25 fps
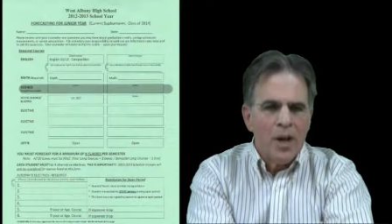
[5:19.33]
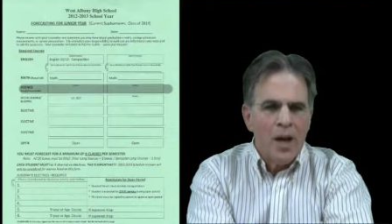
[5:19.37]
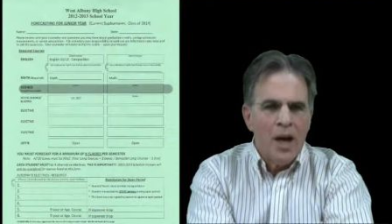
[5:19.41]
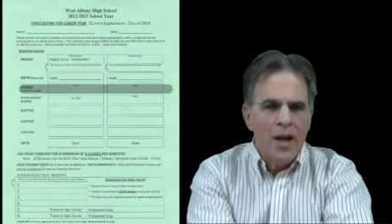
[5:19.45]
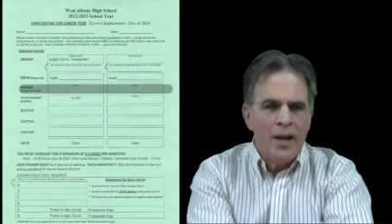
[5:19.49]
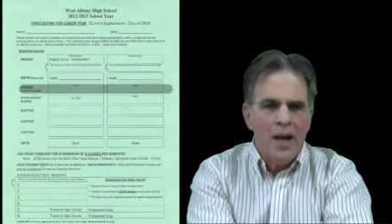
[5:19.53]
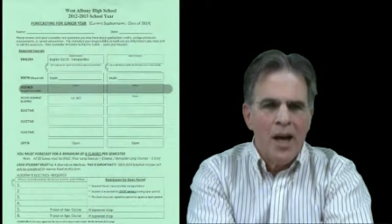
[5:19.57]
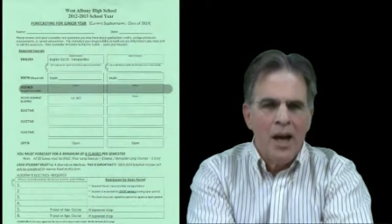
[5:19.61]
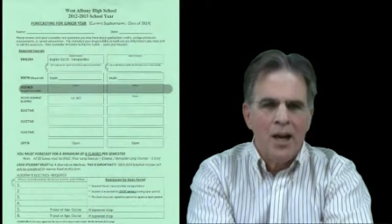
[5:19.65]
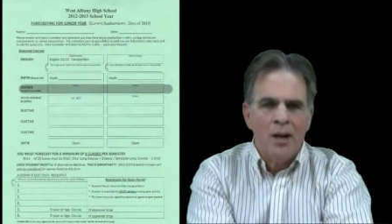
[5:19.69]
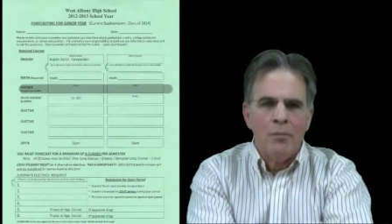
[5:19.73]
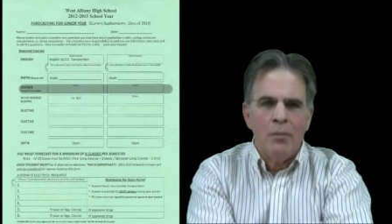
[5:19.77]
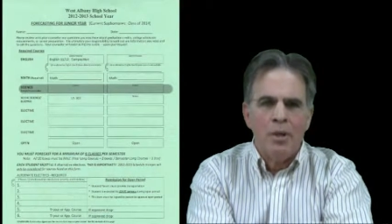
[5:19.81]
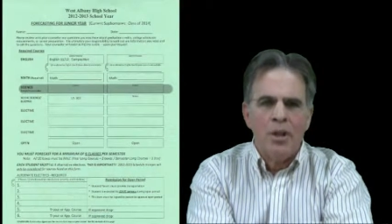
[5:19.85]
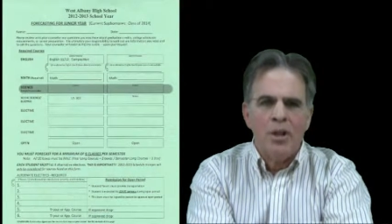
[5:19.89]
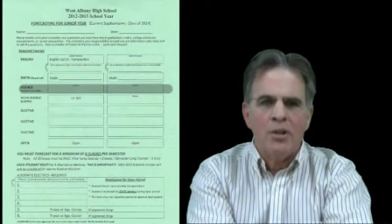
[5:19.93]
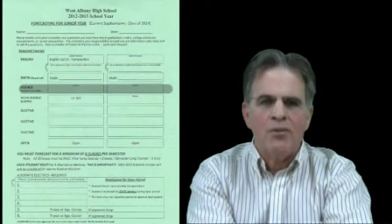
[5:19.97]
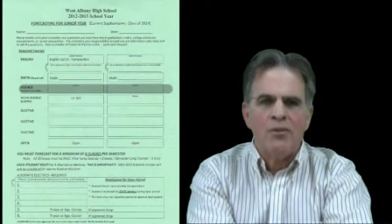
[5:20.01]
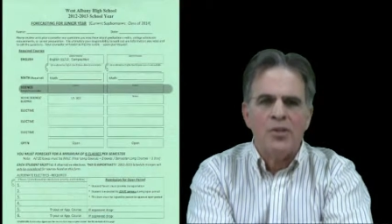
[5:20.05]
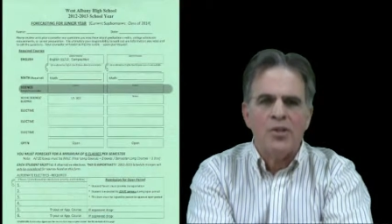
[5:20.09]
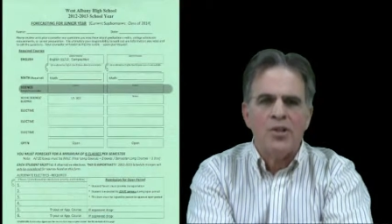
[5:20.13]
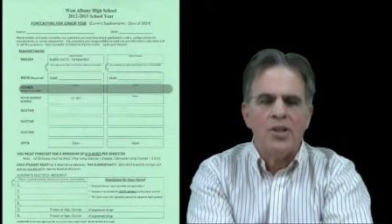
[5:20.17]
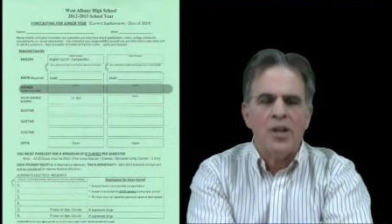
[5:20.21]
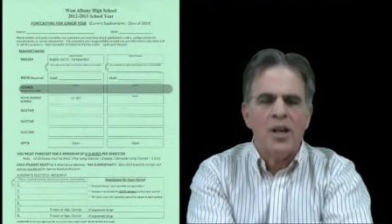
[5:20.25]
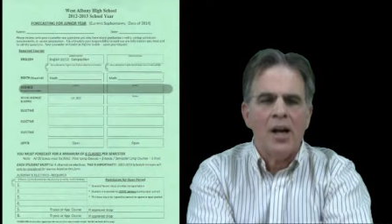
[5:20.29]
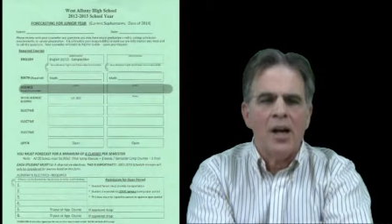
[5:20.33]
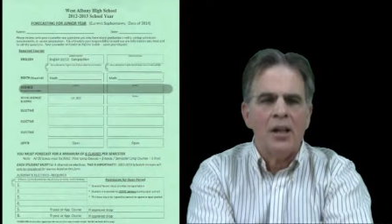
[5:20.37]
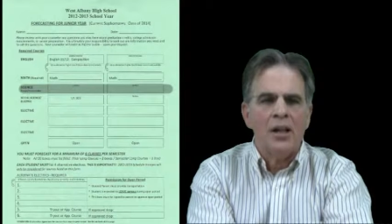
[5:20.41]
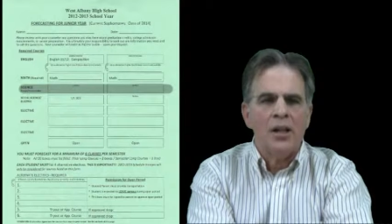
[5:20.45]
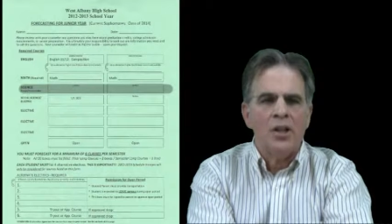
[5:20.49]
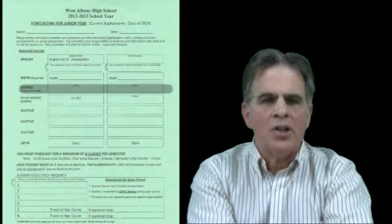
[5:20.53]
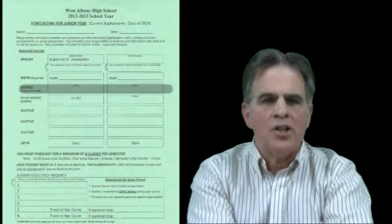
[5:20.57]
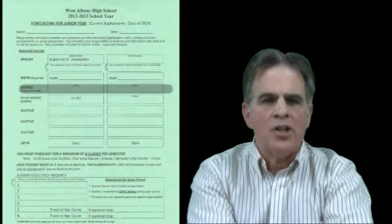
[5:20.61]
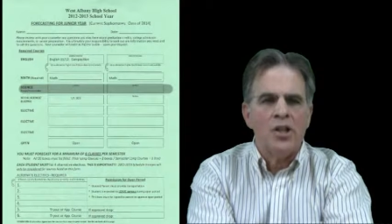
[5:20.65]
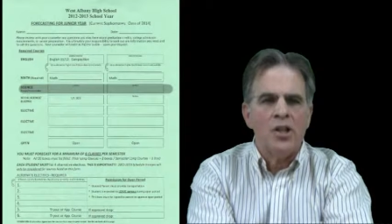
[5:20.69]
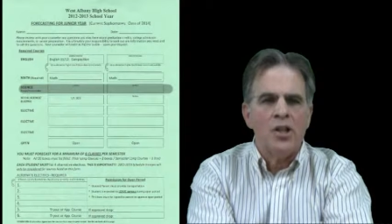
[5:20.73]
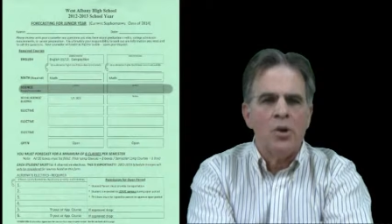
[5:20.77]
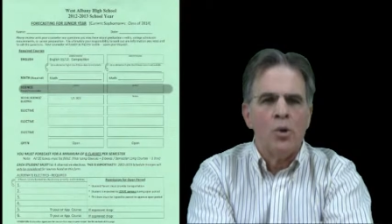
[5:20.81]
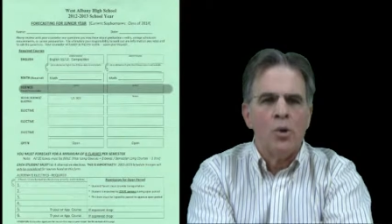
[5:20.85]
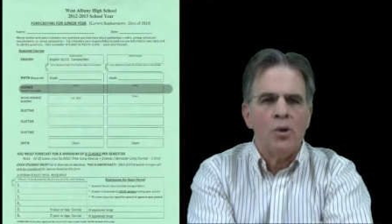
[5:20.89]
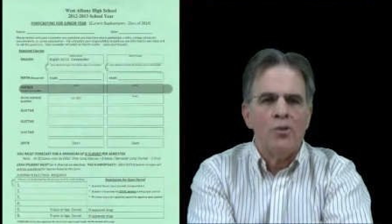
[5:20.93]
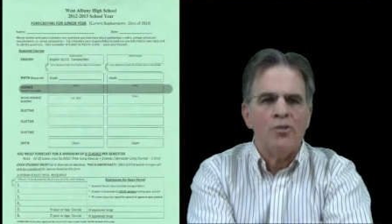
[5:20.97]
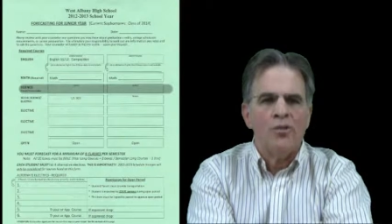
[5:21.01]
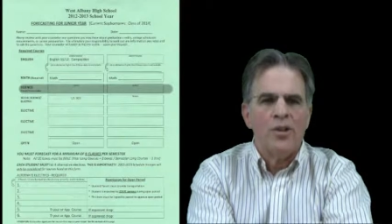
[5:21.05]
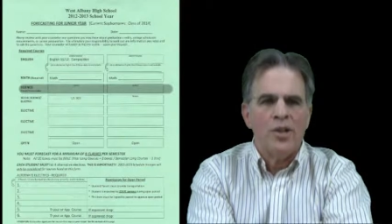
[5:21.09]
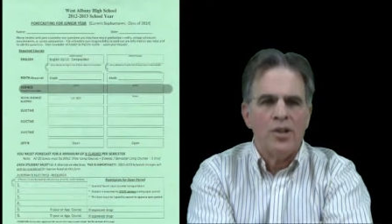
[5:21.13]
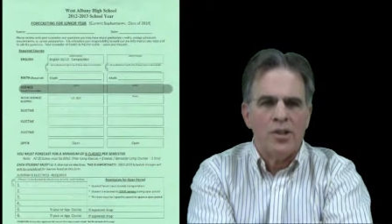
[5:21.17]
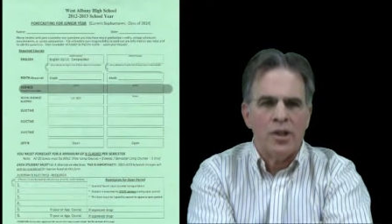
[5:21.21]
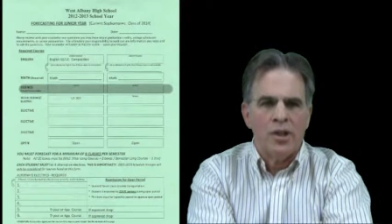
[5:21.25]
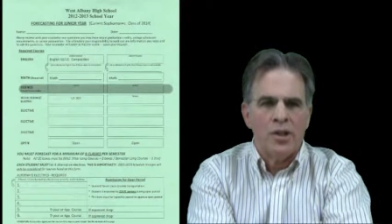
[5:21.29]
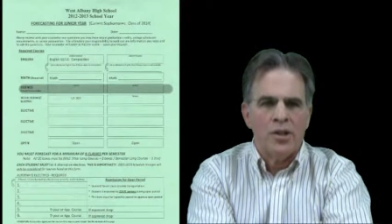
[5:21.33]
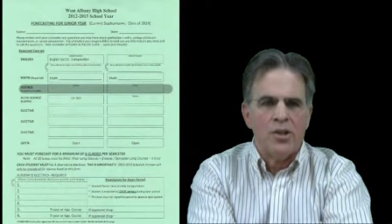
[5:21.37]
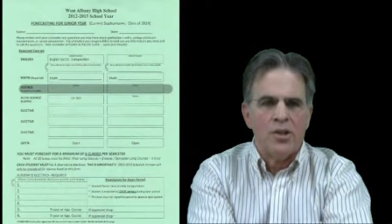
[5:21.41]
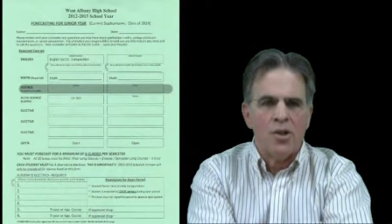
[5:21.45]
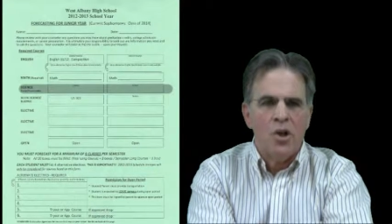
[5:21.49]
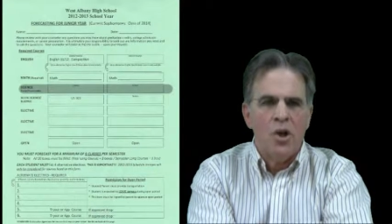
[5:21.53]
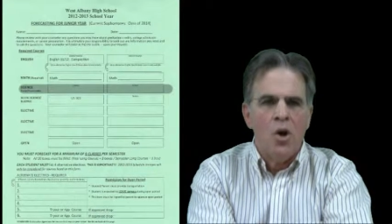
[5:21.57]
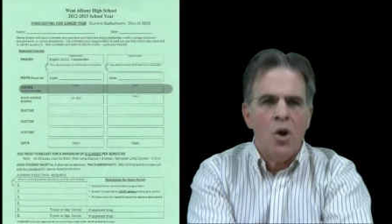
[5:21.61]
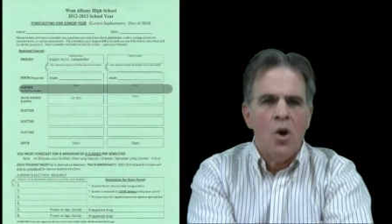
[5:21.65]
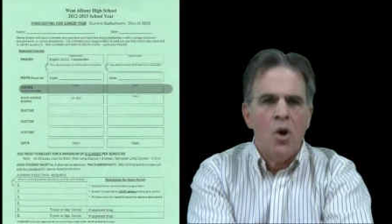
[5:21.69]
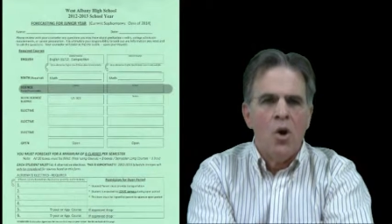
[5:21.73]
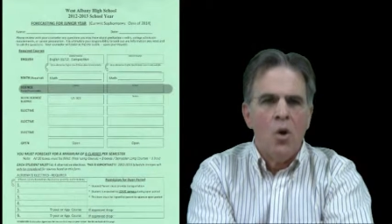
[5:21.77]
anatomy and physiology, or physics,